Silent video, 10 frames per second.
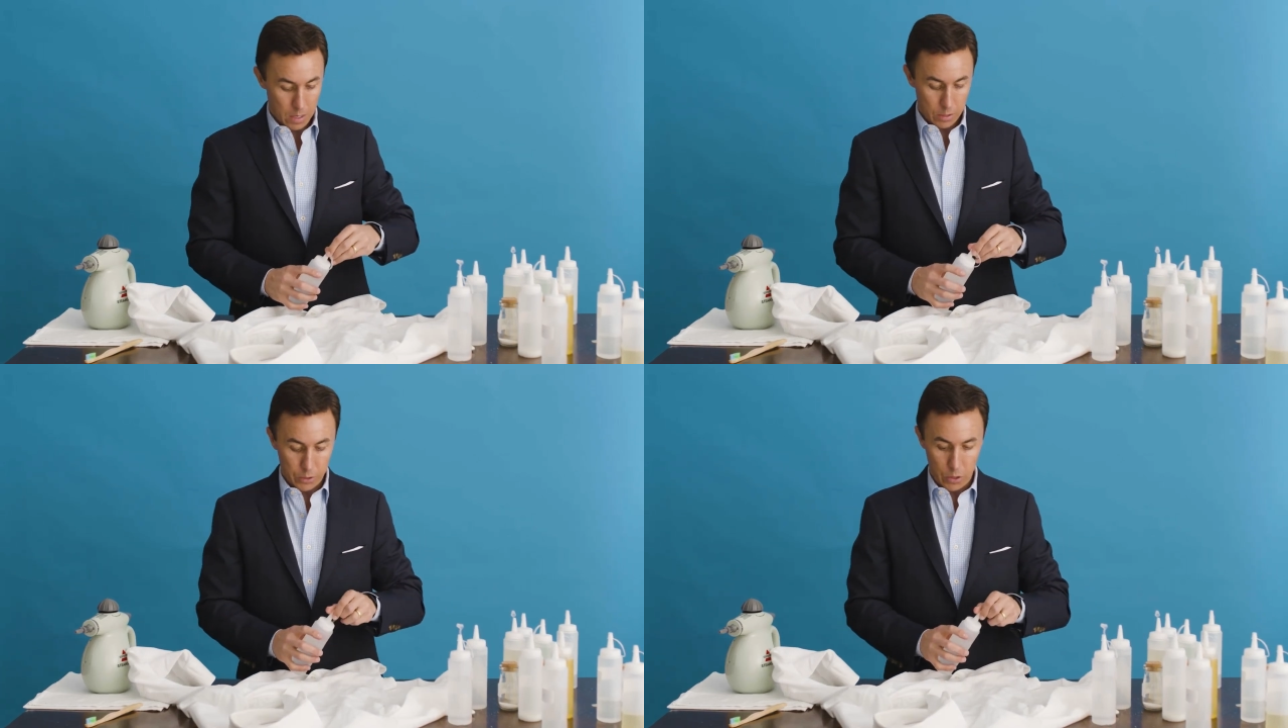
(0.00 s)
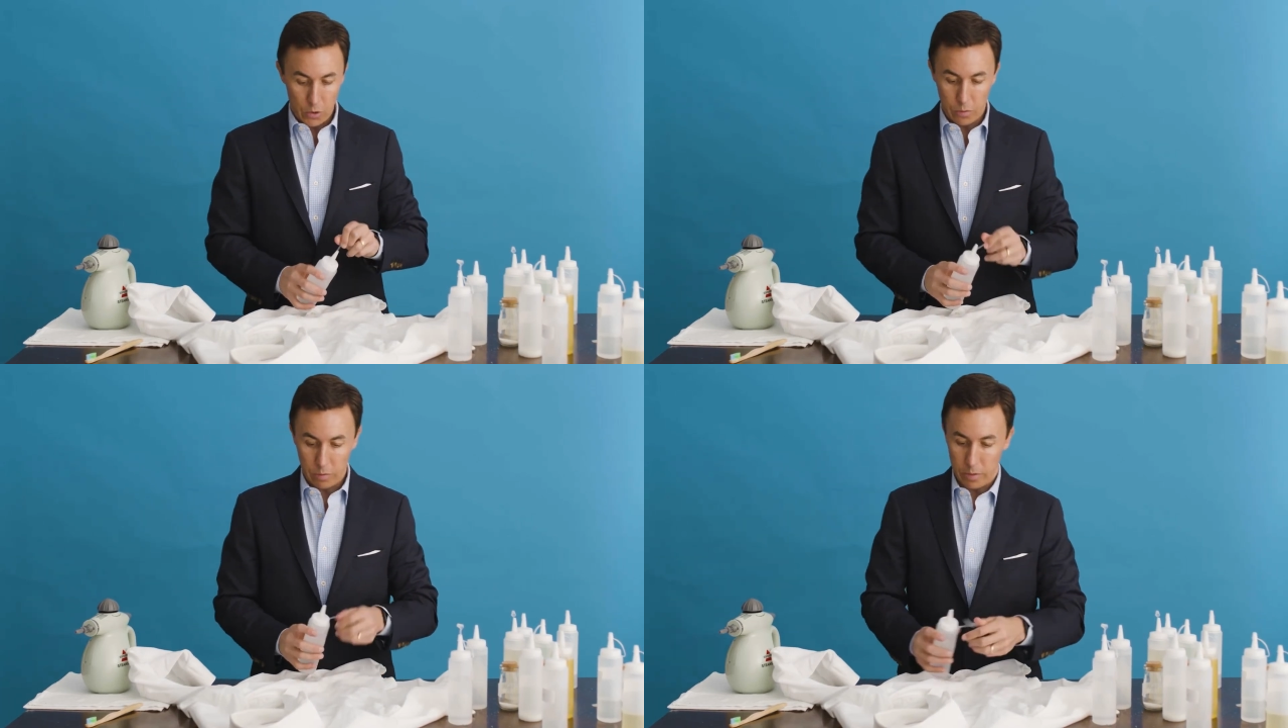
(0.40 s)

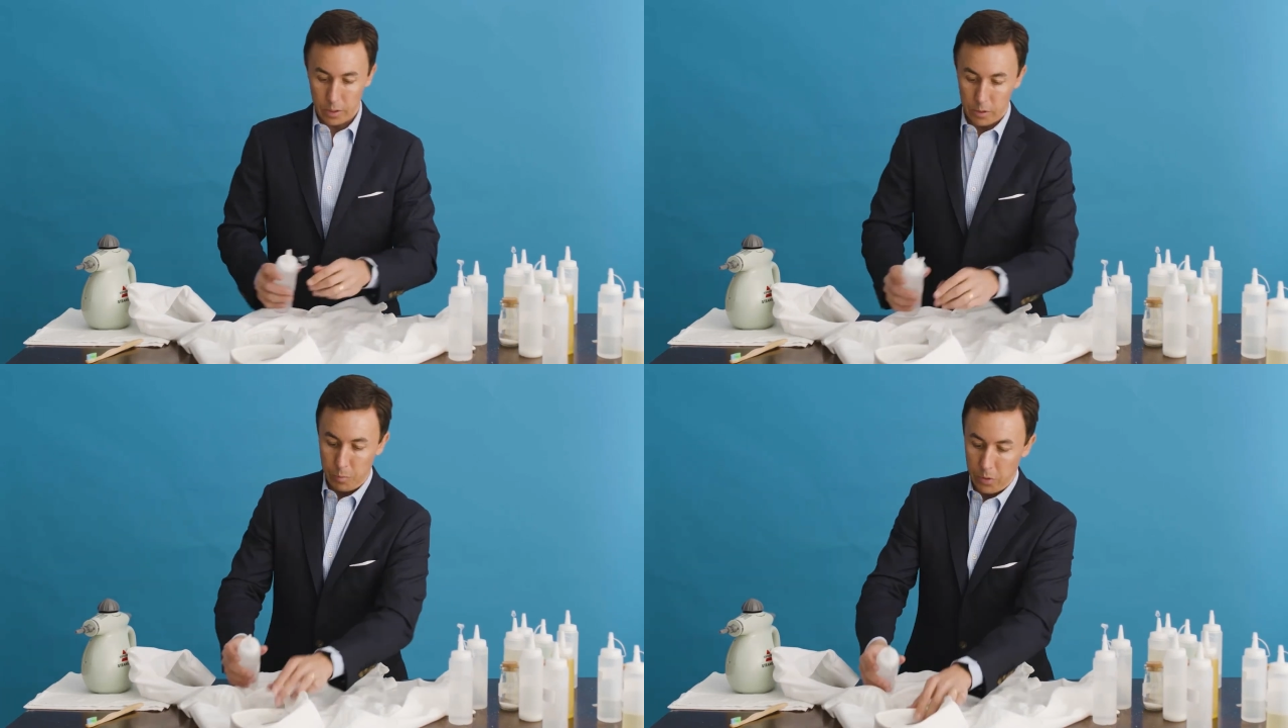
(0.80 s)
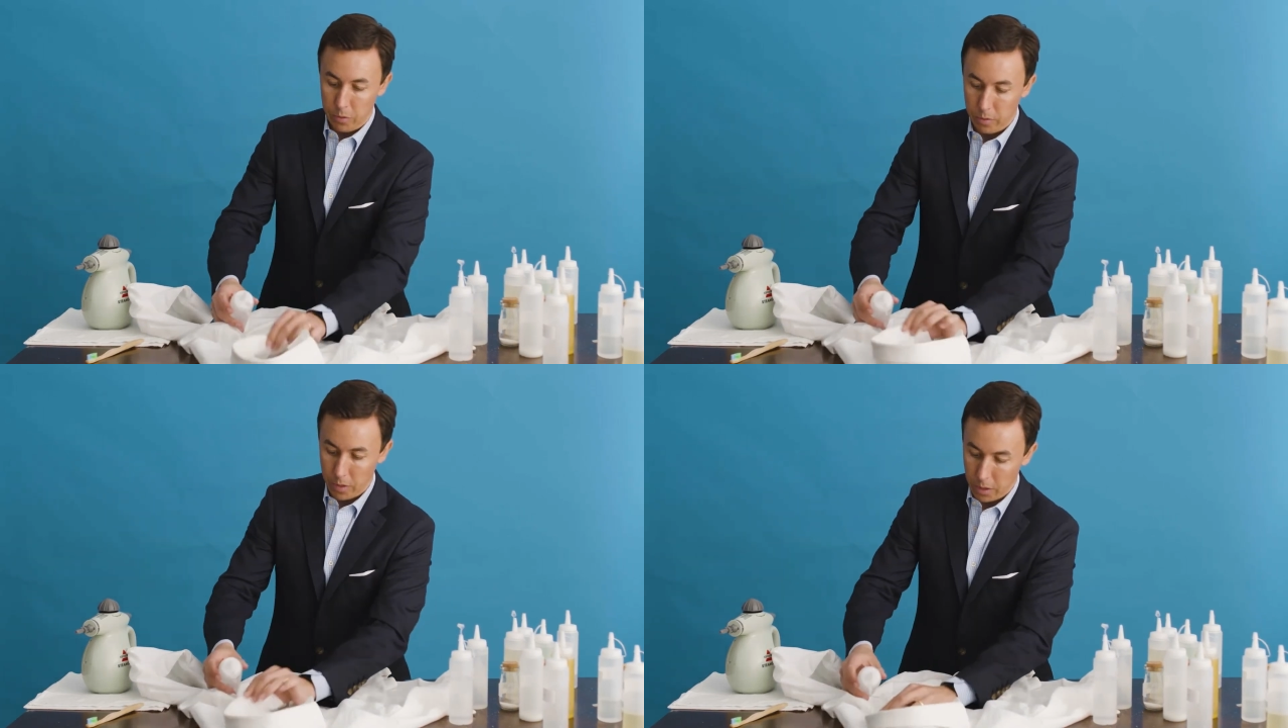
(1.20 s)
So I can just put
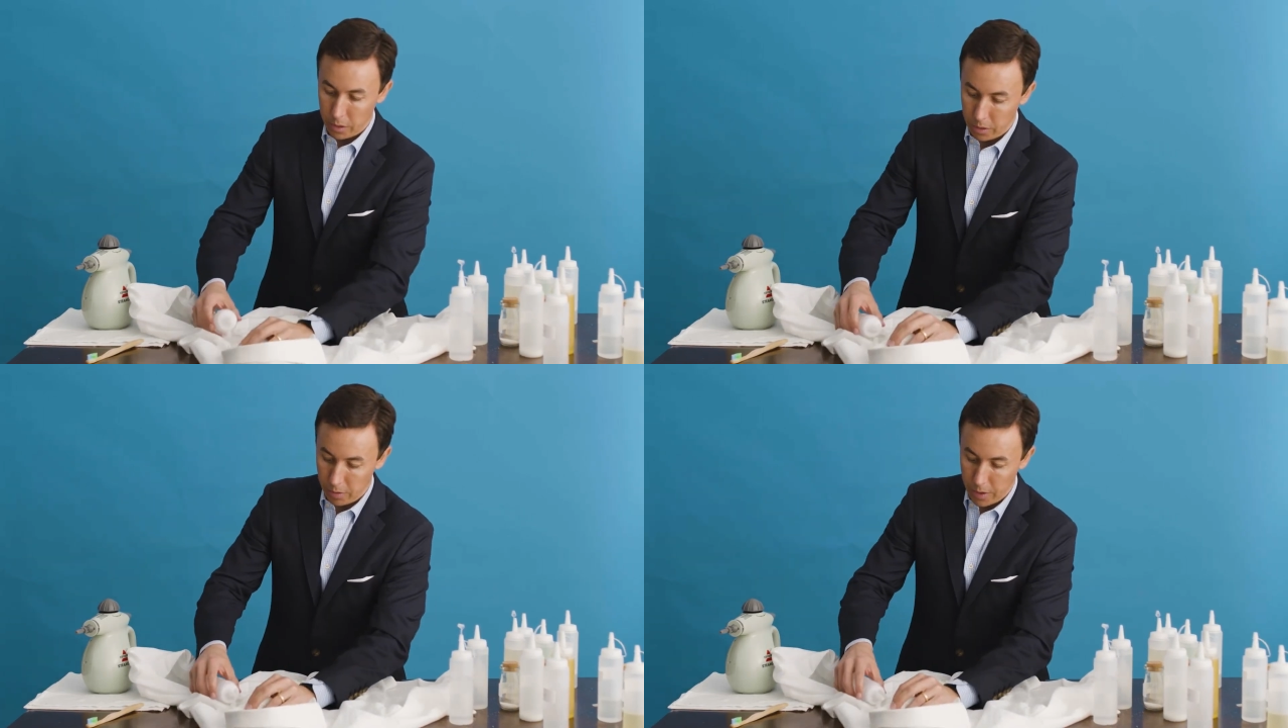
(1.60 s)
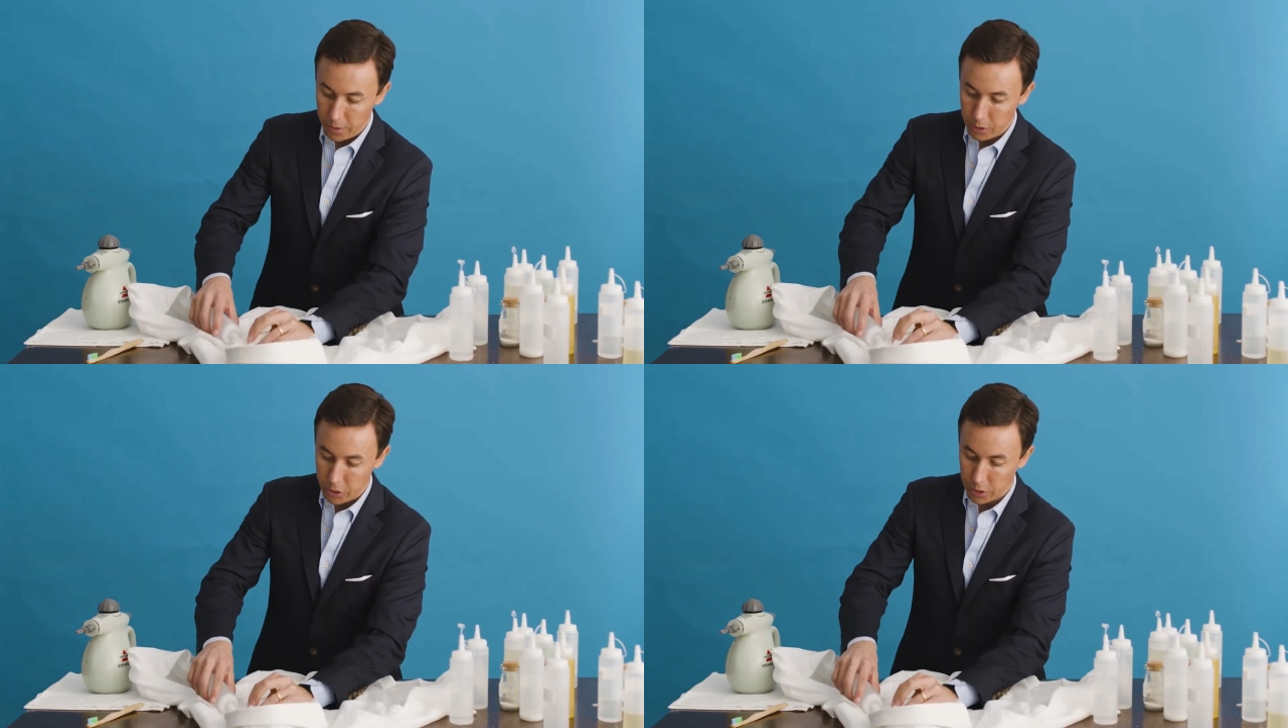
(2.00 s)
a little around
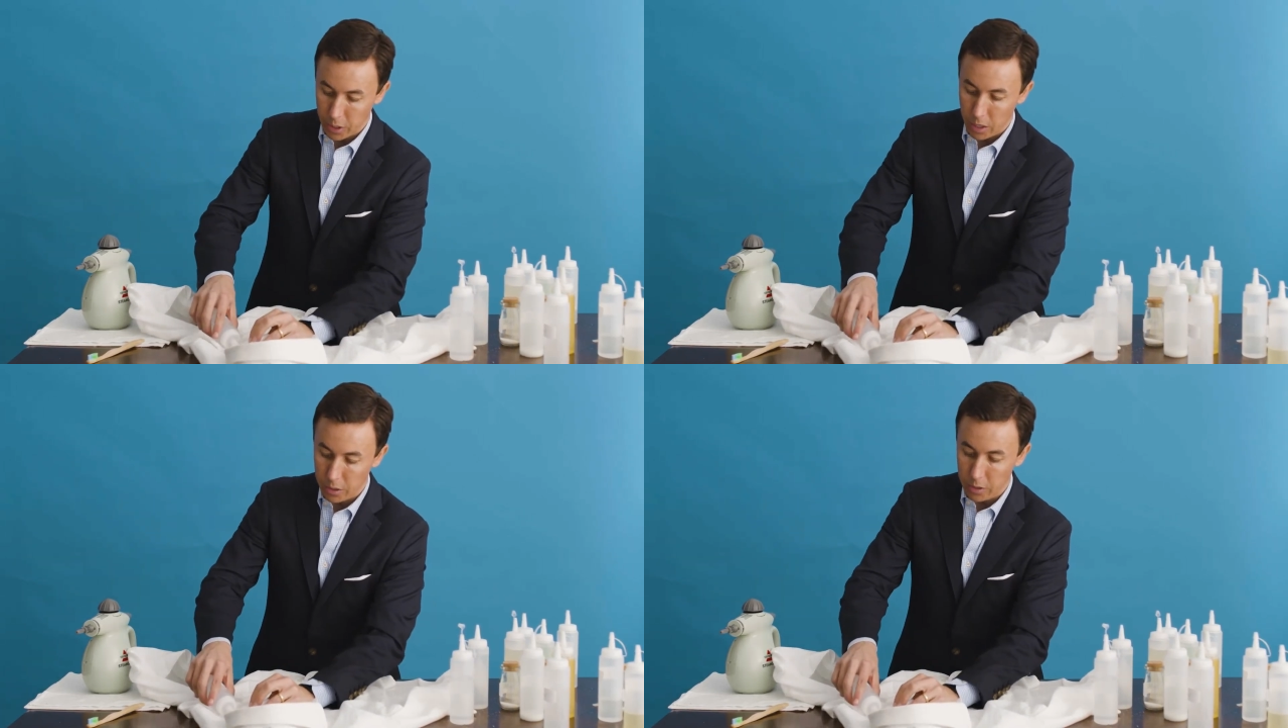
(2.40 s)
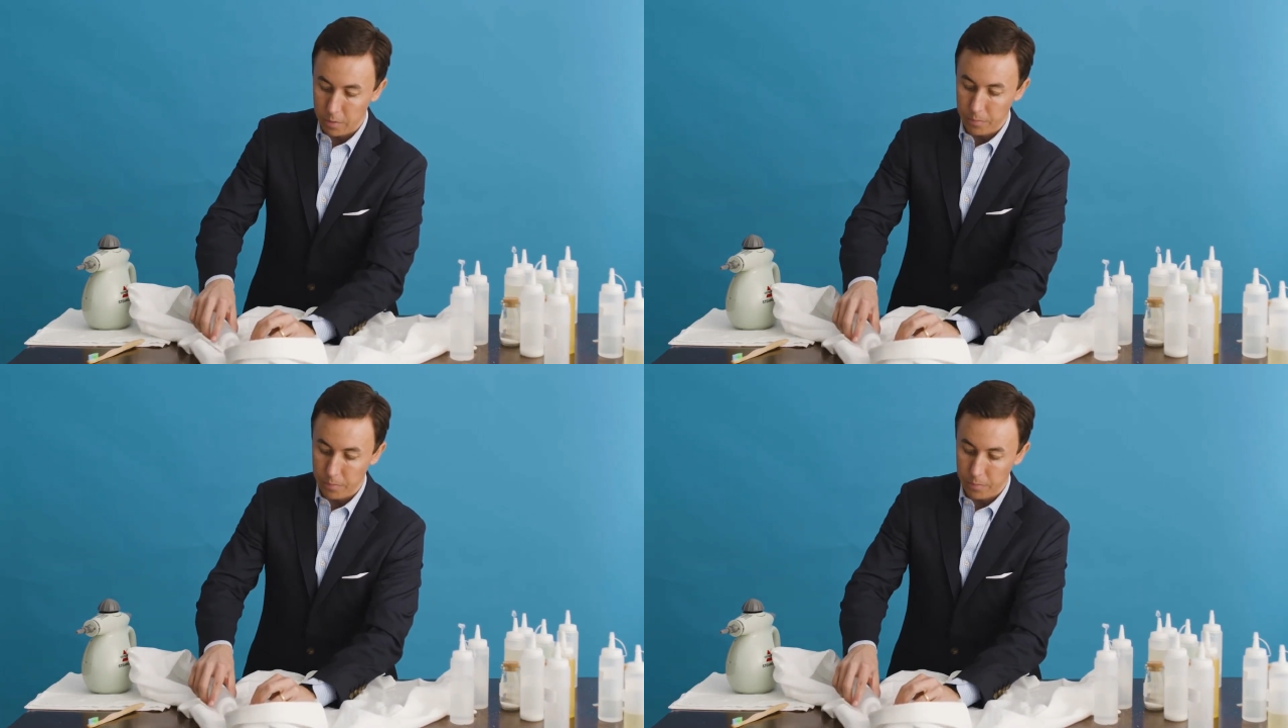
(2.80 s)
the shirt collar.